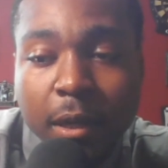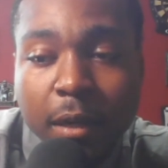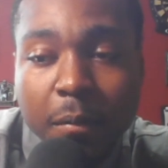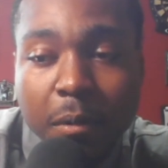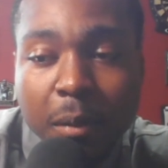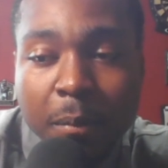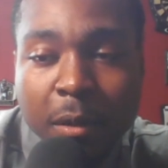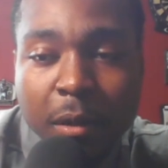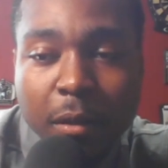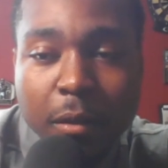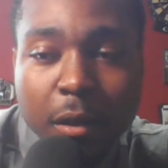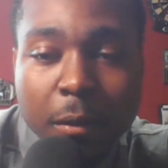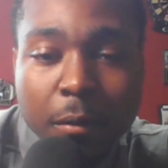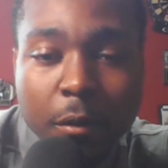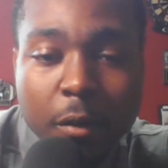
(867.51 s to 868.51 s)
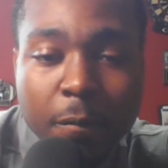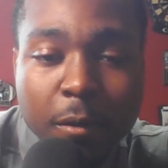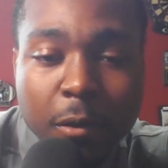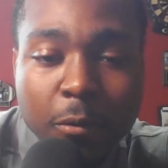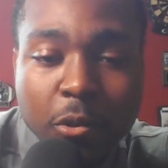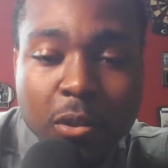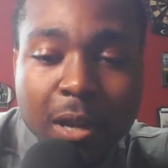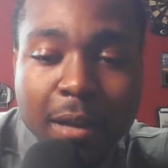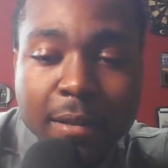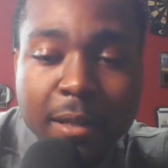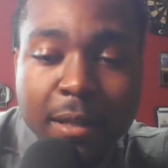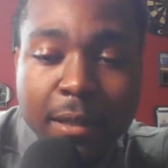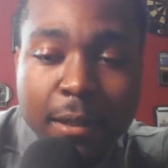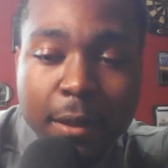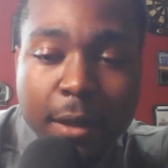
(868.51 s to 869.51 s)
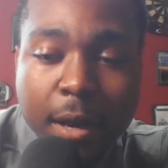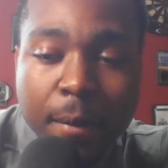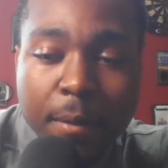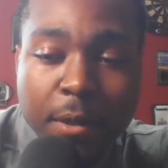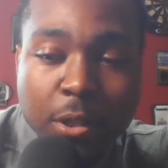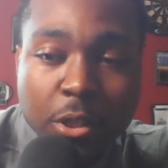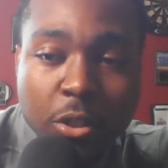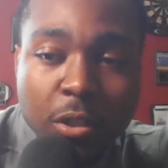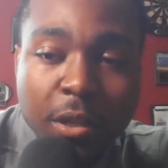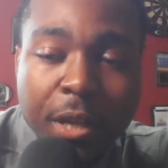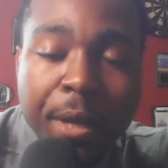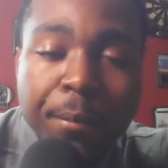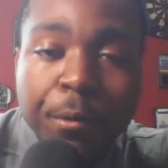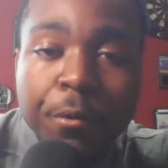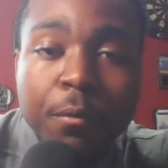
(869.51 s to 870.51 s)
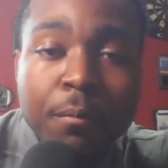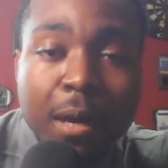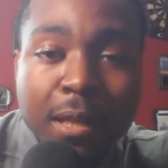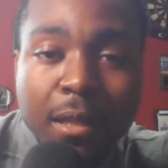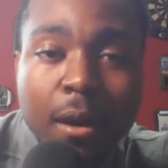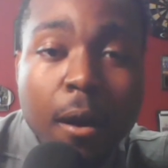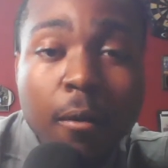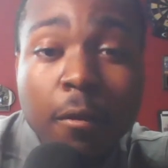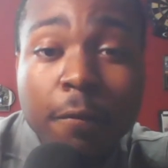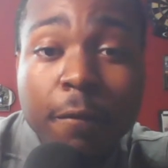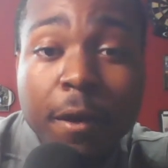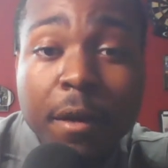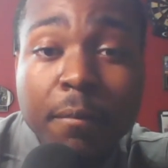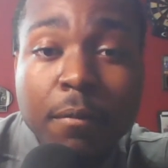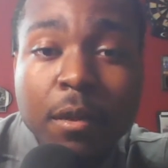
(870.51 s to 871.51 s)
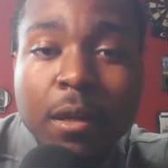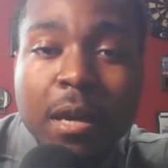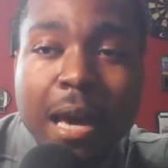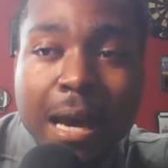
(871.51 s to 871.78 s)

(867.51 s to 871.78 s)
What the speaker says: Let me know what you guys think in the comments. Should Cam Newton make the Hall of Fame?